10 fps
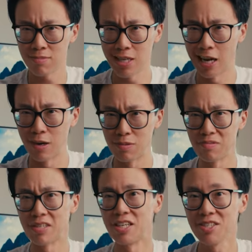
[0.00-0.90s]

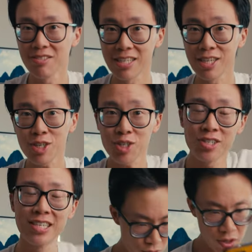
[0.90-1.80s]
down
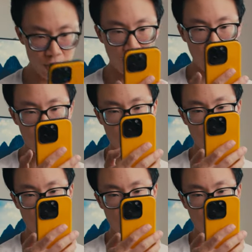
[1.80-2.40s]
here-ish. Which one is mine?